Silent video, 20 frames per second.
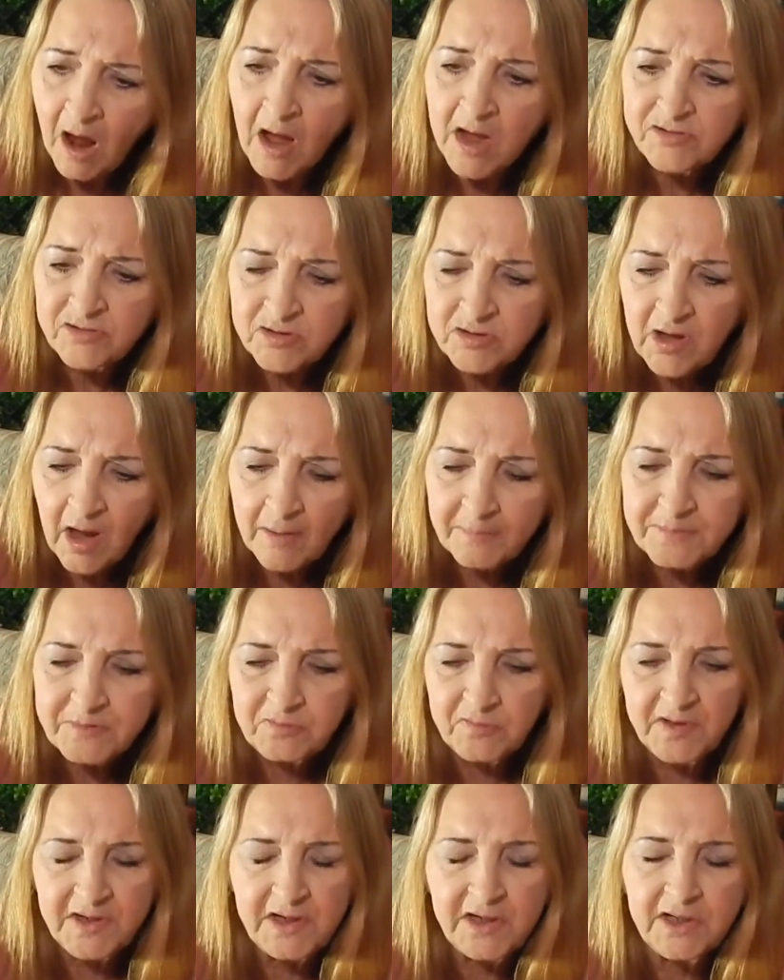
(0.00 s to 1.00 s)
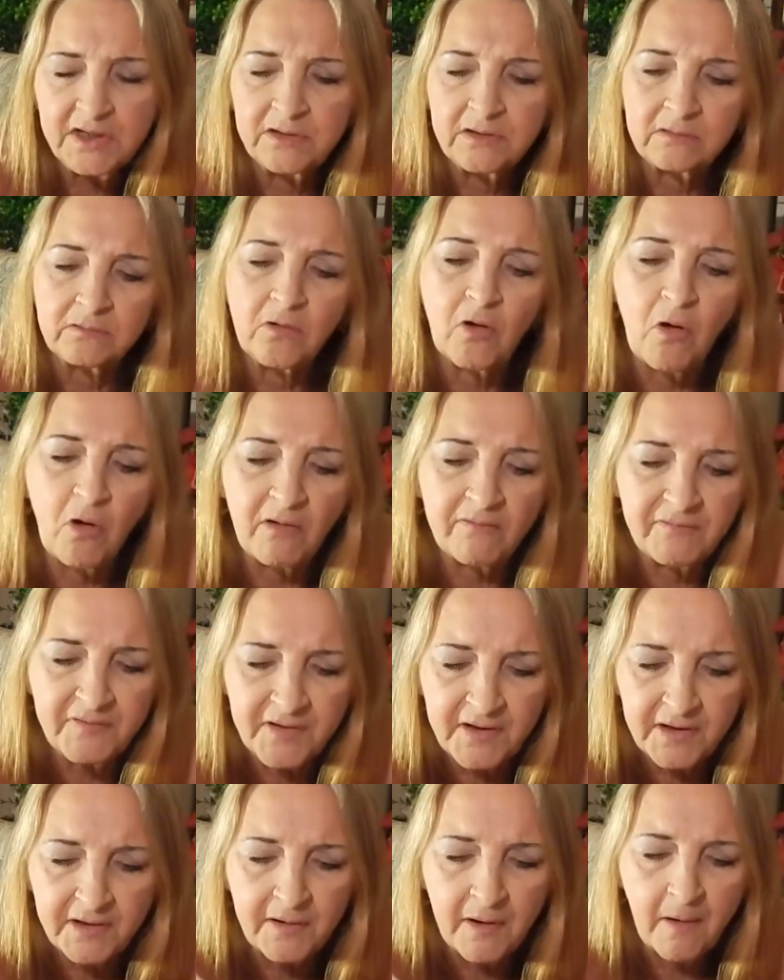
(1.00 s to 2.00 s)
I stopped drinking
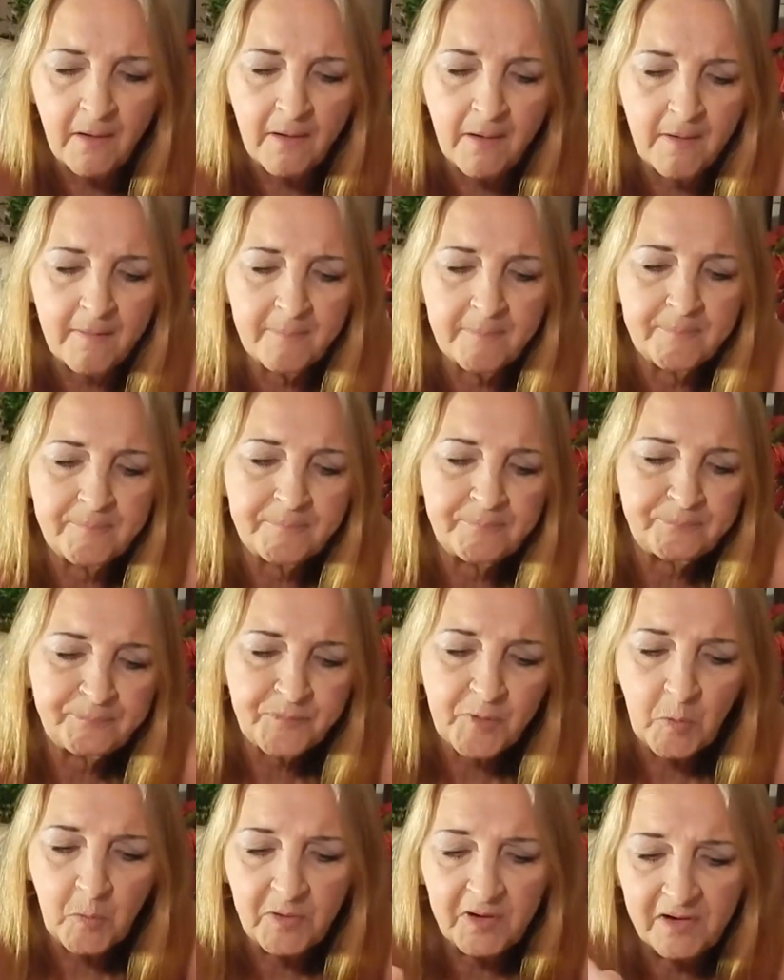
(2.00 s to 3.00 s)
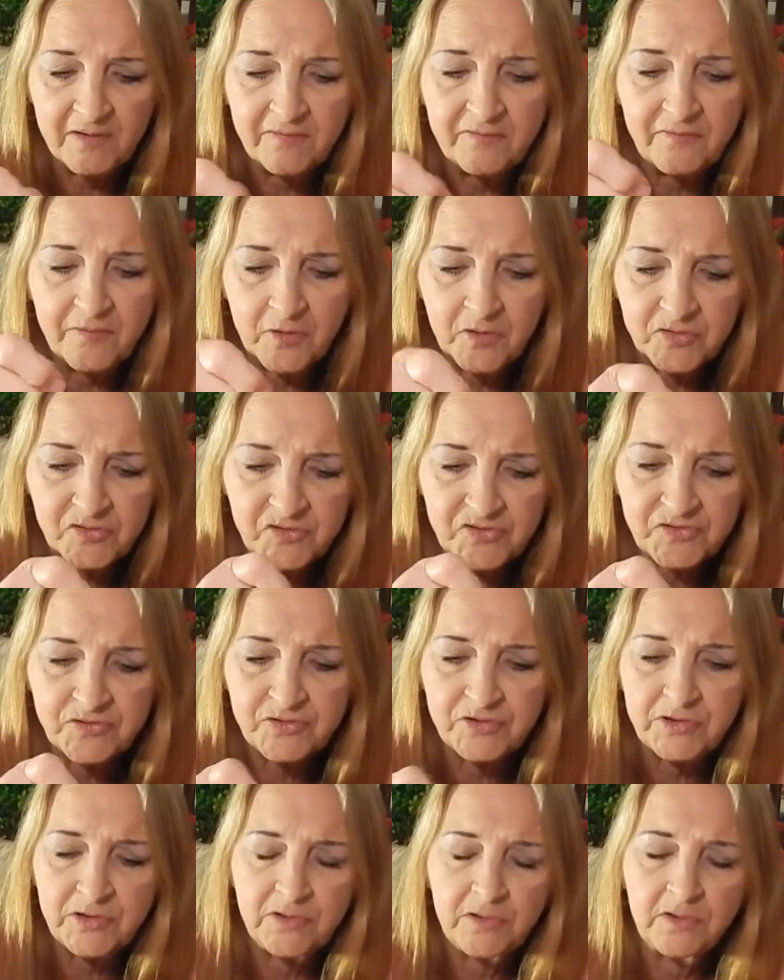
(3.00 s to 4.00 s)
coffee um, when I
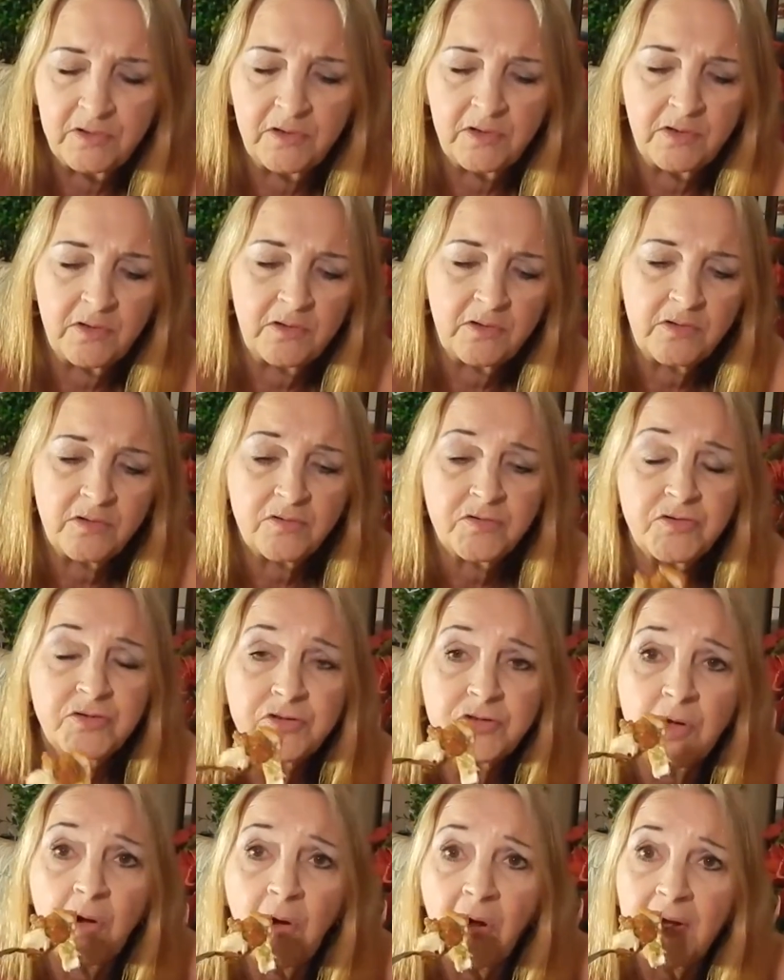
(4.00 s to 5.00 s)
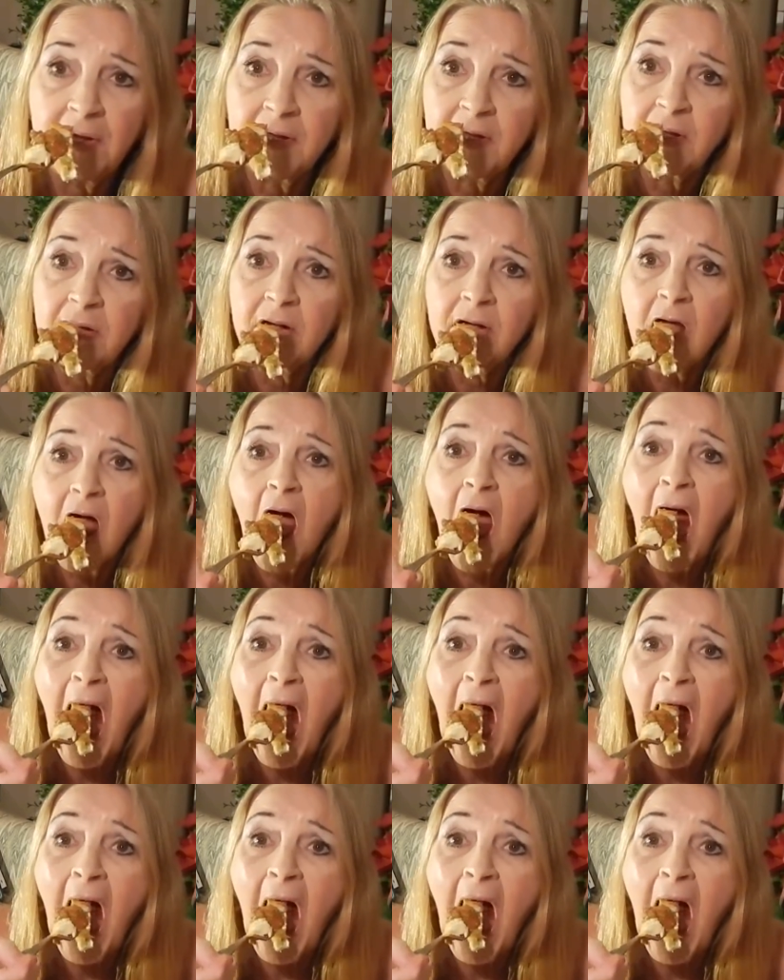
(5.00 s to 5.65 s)
first started